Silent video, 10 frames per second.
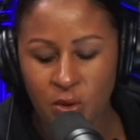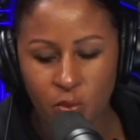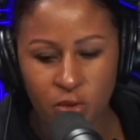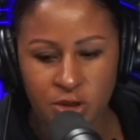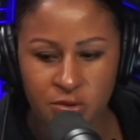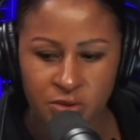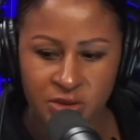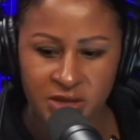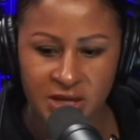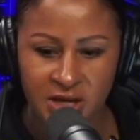what do you
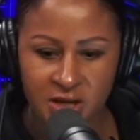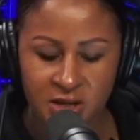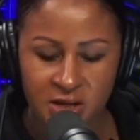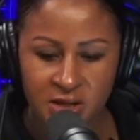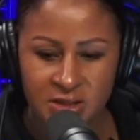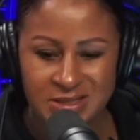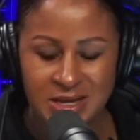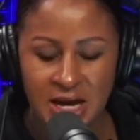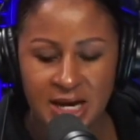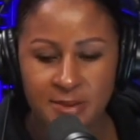think
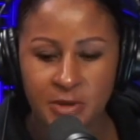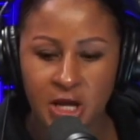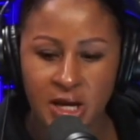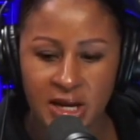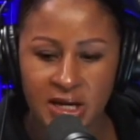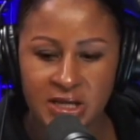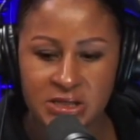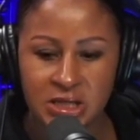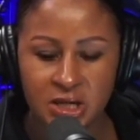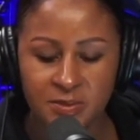timeline
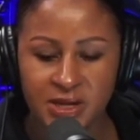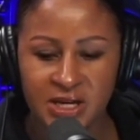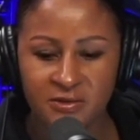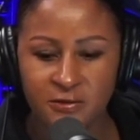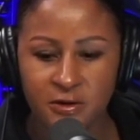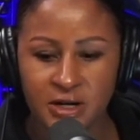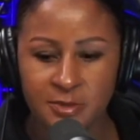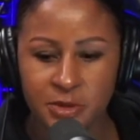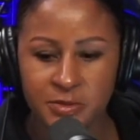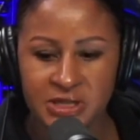is going to be for
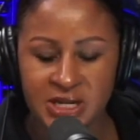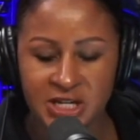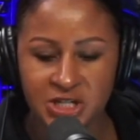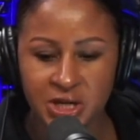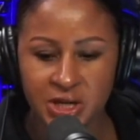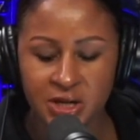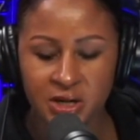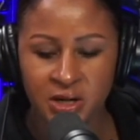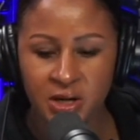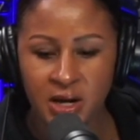implementation
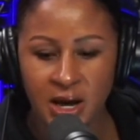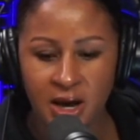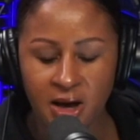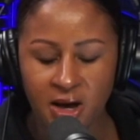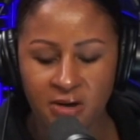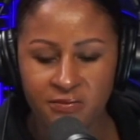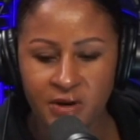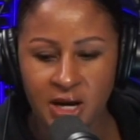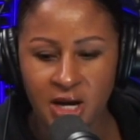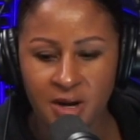of
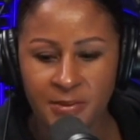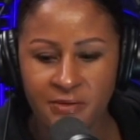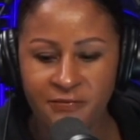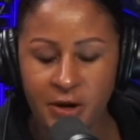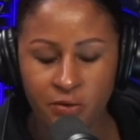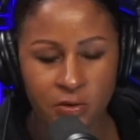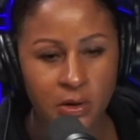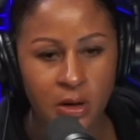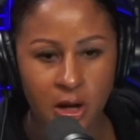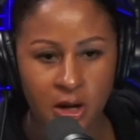a
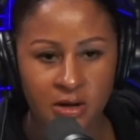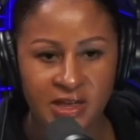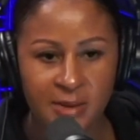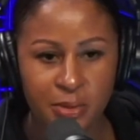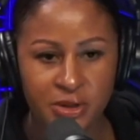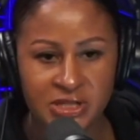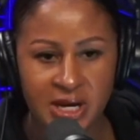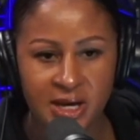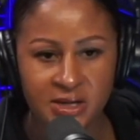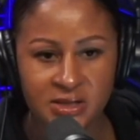federal law that
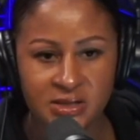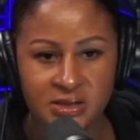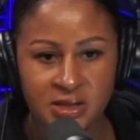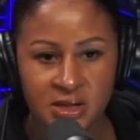protects,